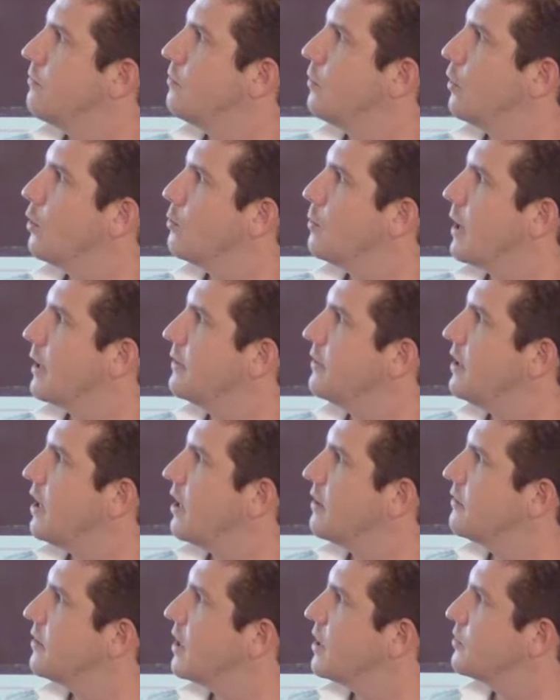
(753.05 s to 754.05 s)
followed by
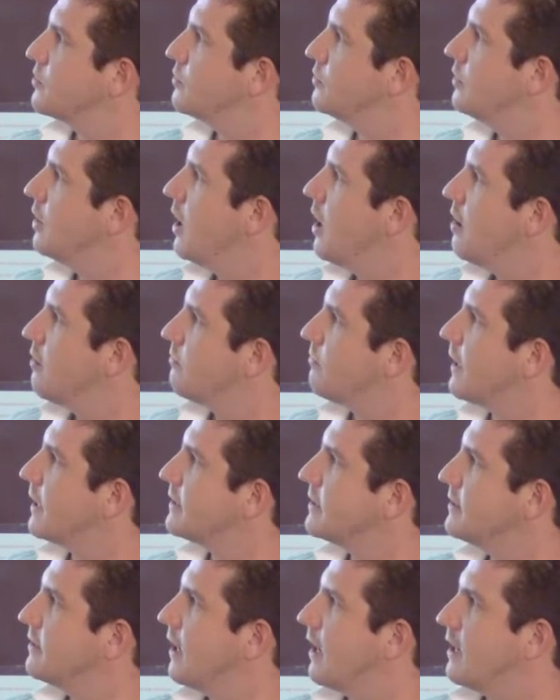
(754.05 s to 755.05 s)
dehydration,
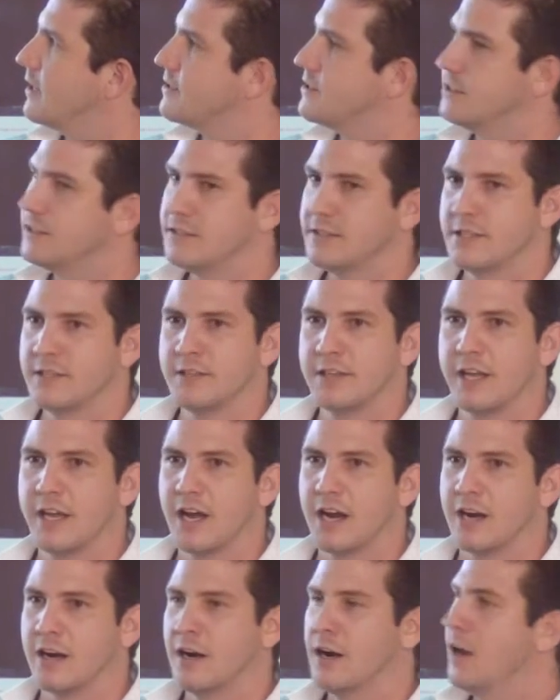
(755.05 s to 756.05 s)
fatty acids, they
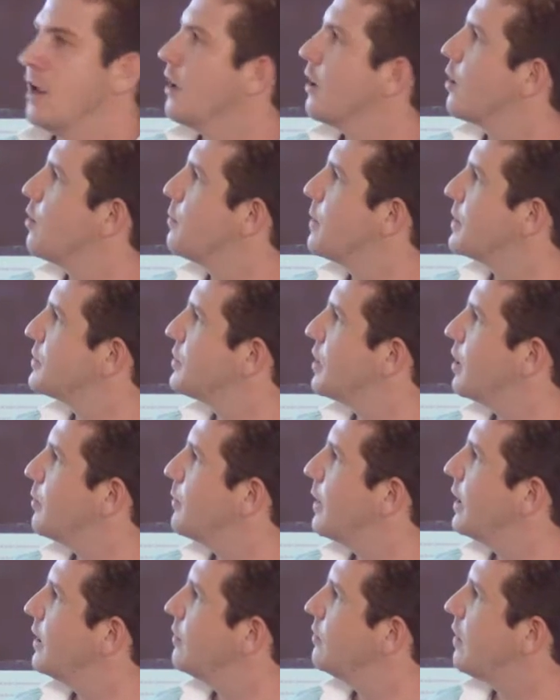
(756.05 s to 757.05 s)
are commercial
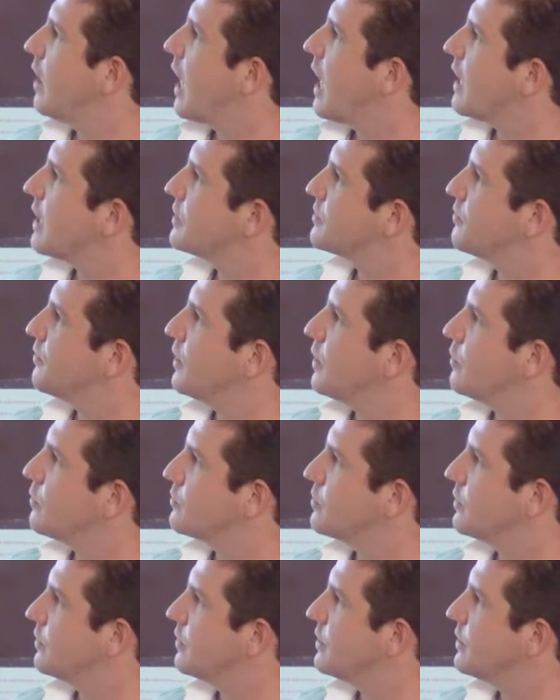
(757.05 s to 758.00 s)
available, and sphingosine.